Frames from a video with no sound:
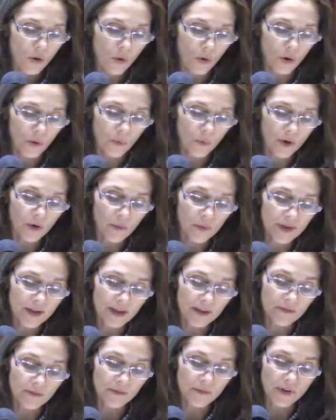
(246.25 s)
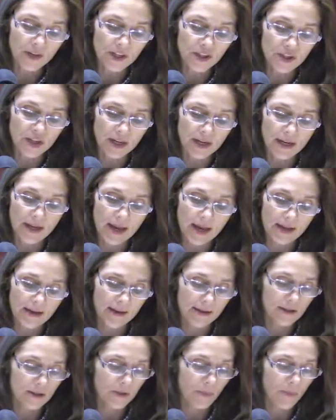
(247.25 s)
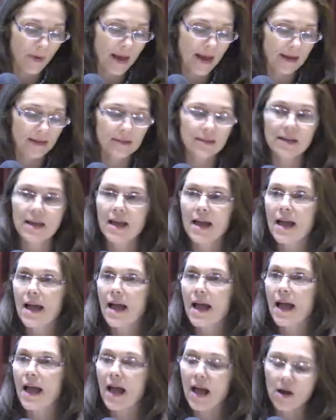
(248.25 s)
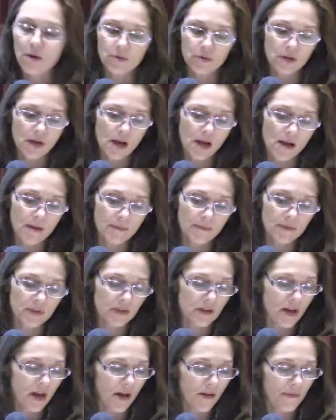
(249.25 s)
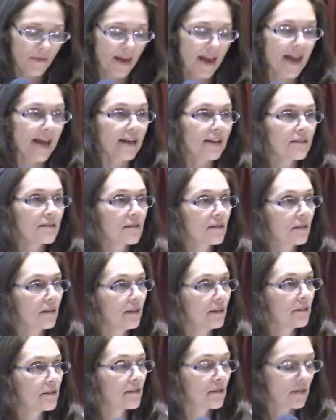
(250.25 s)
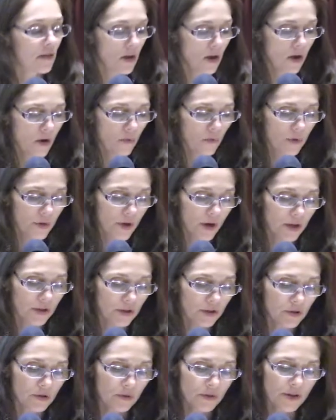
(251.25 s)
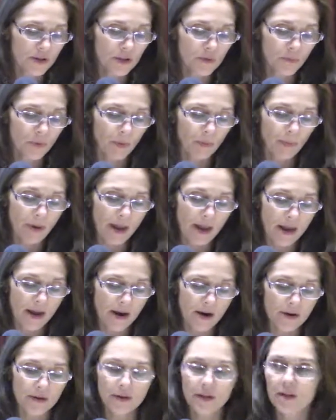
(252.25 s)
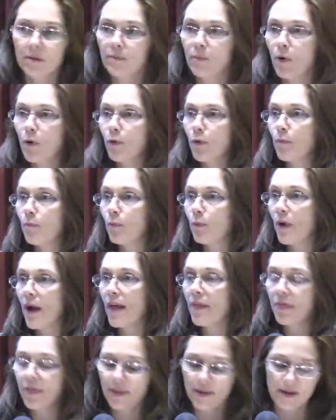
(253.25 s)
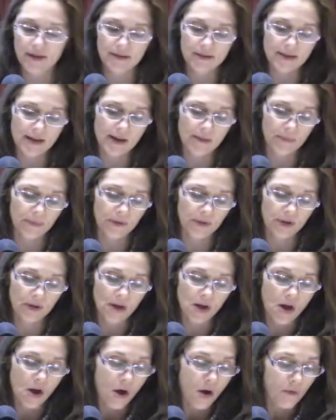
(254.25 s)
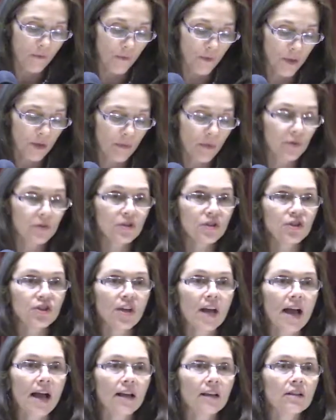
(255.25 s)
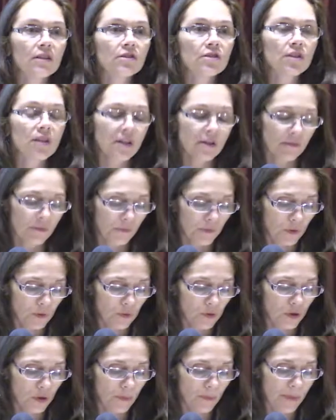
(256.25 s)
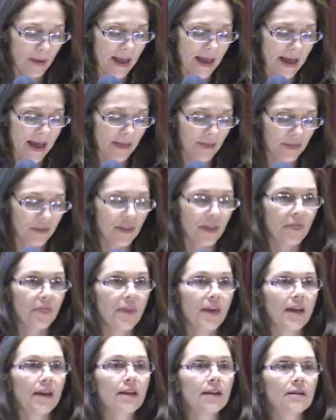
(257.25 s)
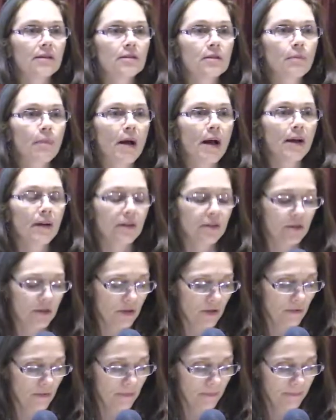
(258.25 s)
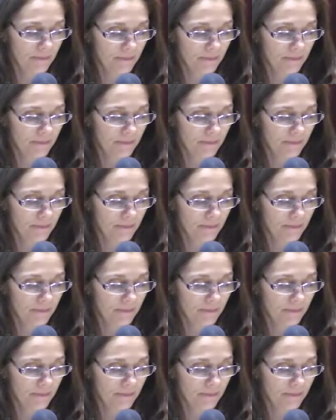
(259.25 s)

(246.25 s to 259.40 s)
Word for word: Or will we envision and expect outcomes of excellence with our students prepared in both breadth and depth for the most challenging future path that they can aspire to?